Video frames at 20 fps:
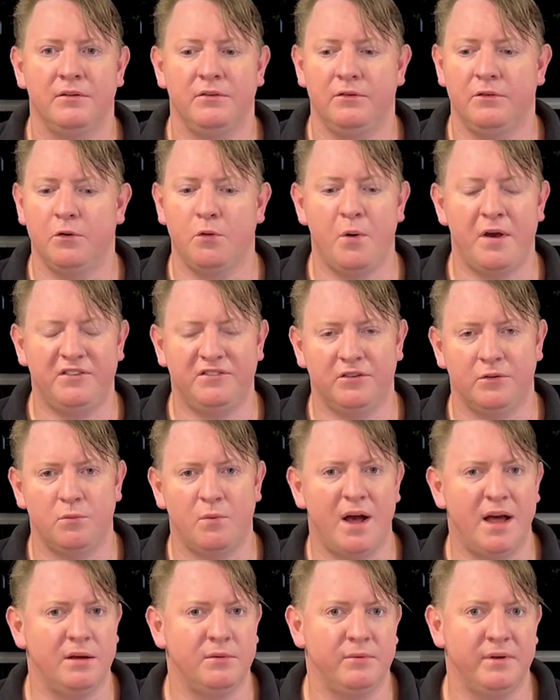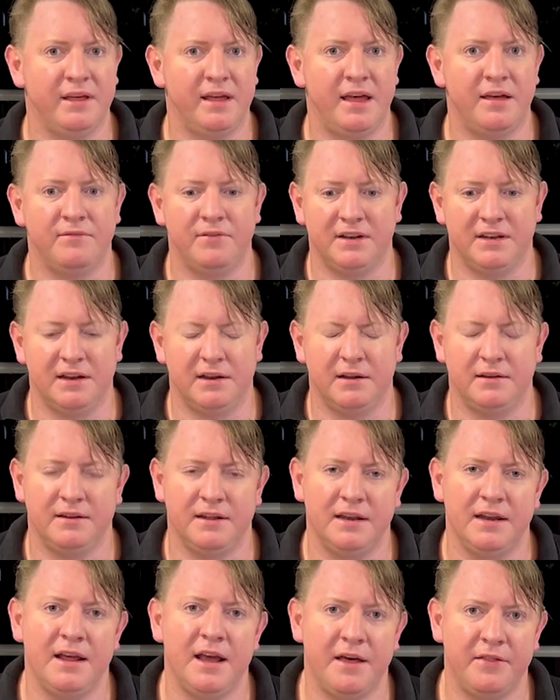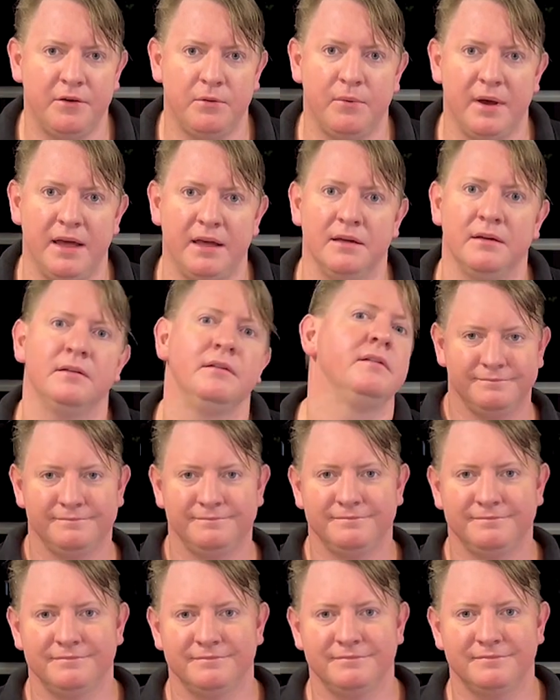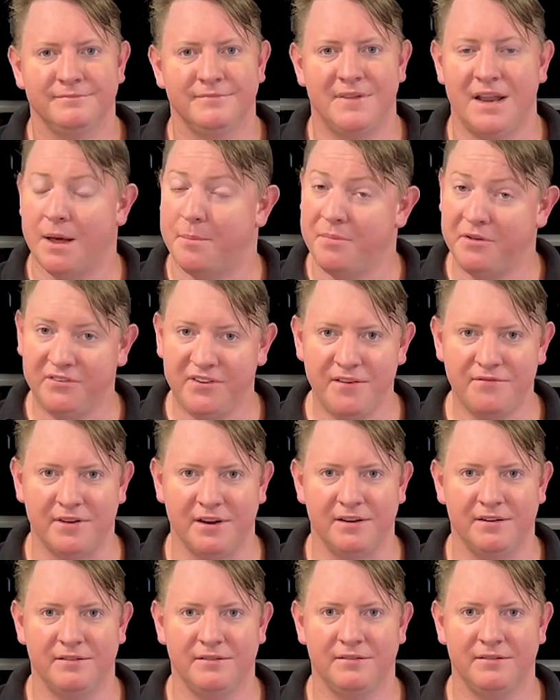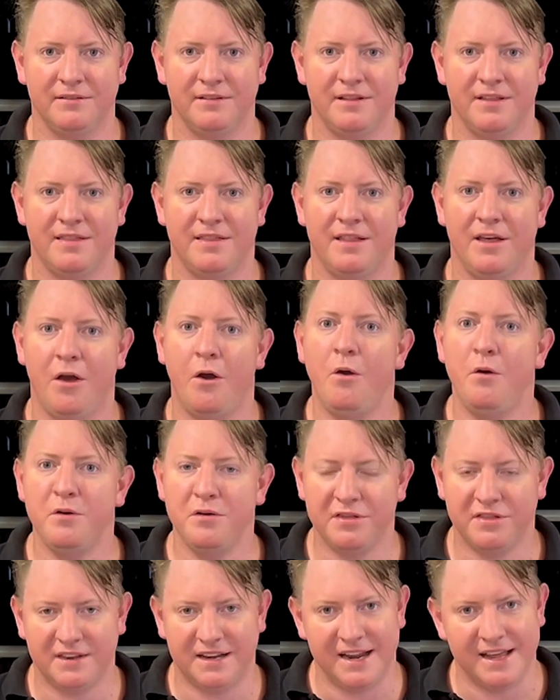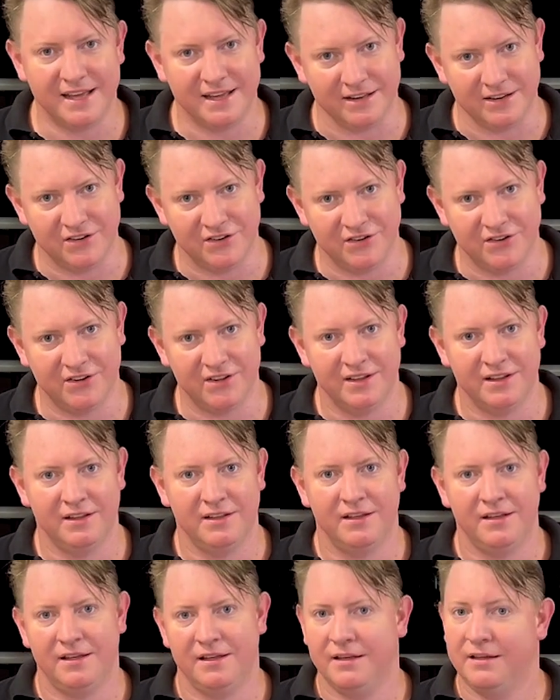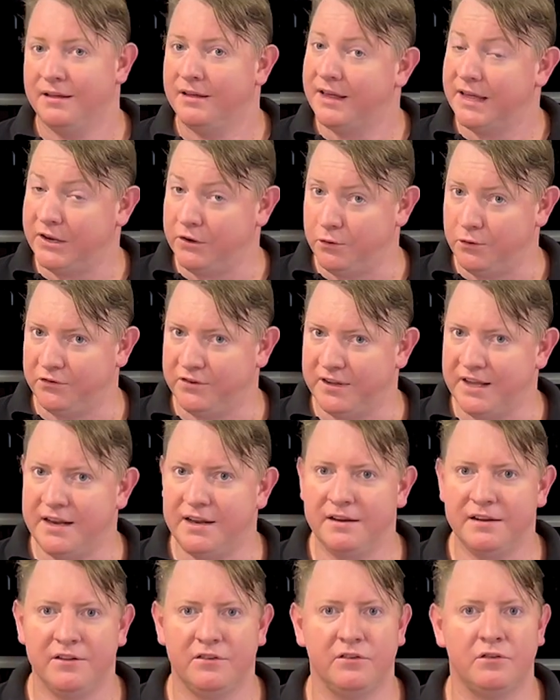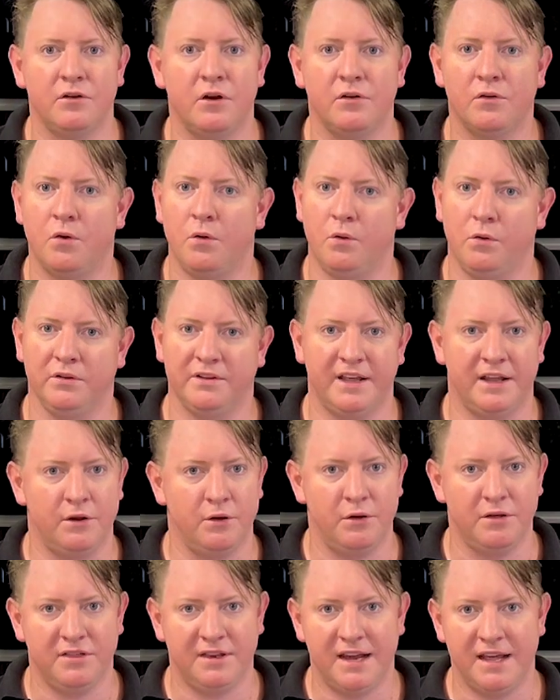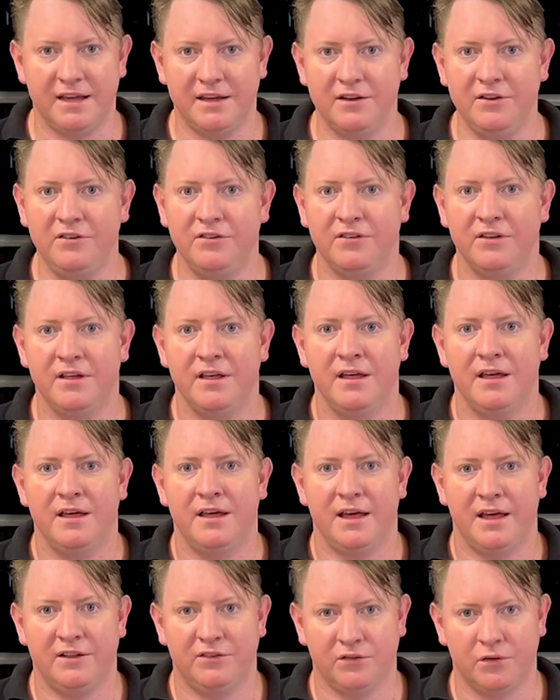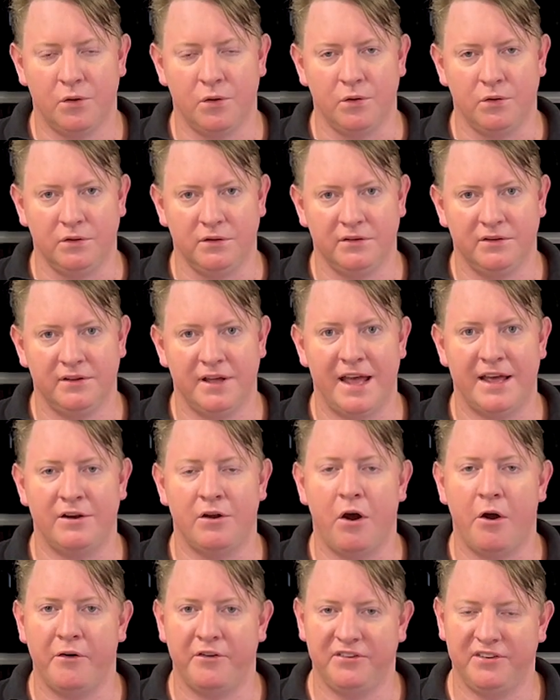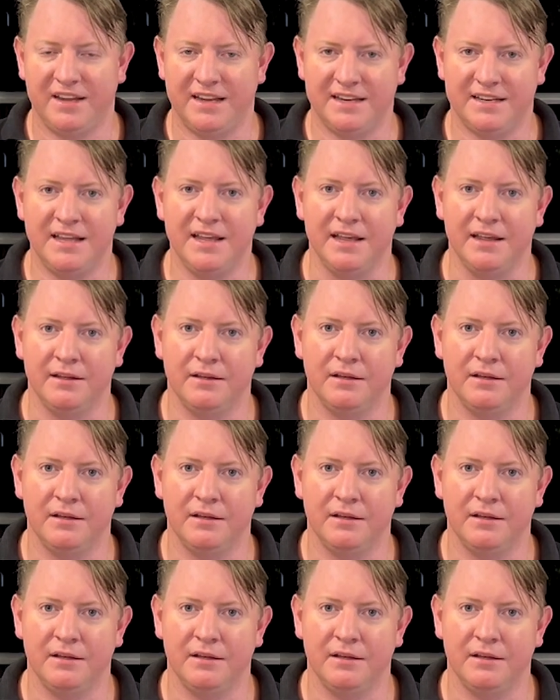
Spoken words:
you question why we ever did it any other way. Number 7, earth leakage. In New Zealand, it's not called an earth leakage. It's called an RCD,